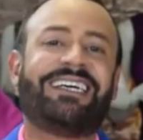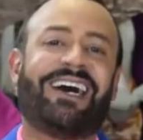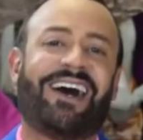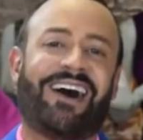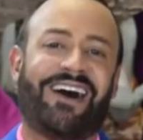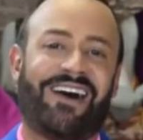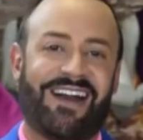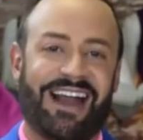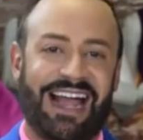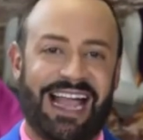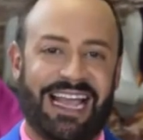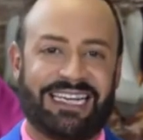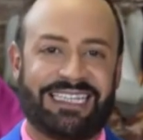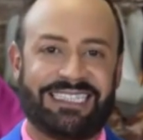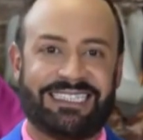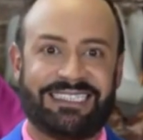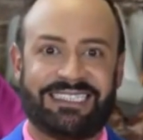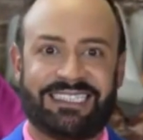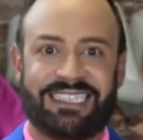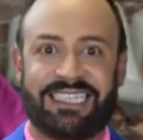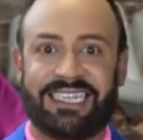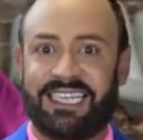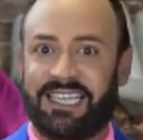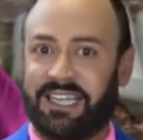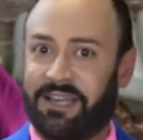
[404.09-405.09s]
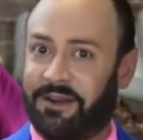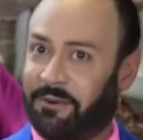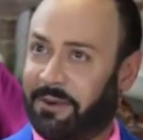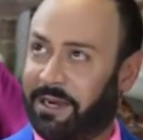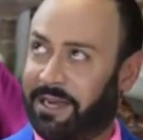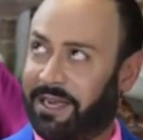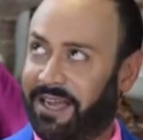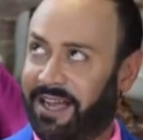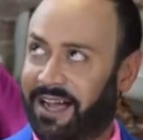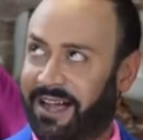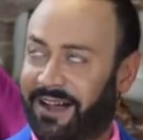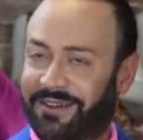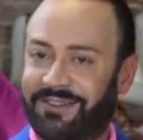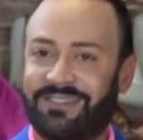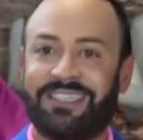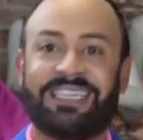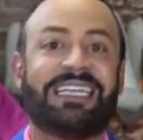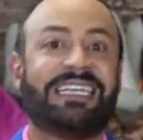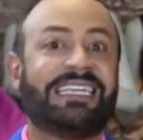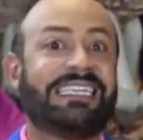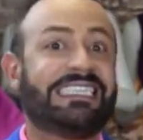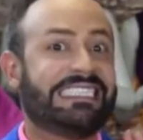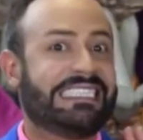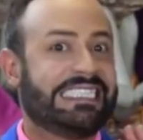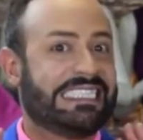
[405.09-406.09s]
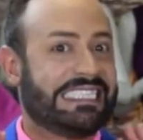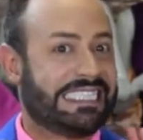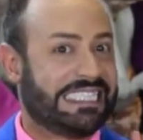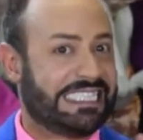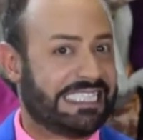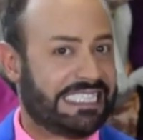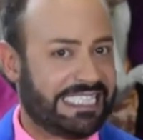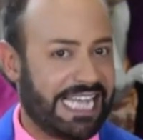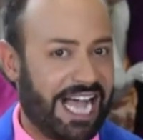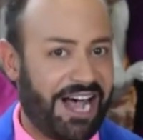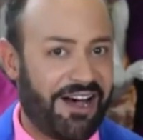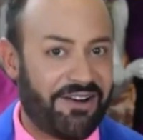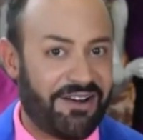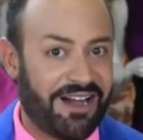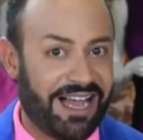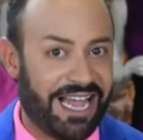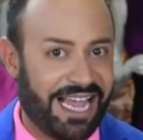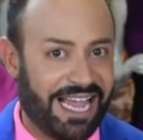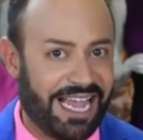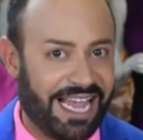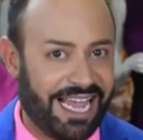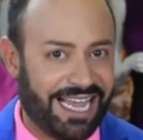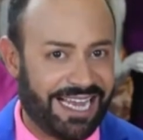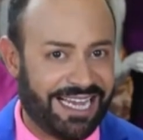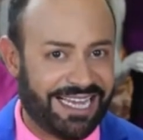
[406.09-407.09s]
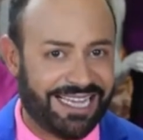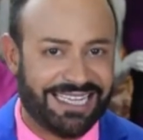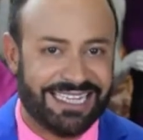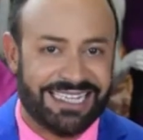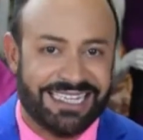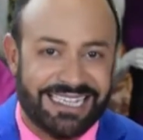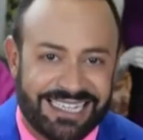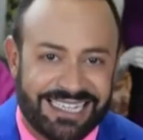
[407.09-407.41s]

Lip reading: All right, here we go. Sewing.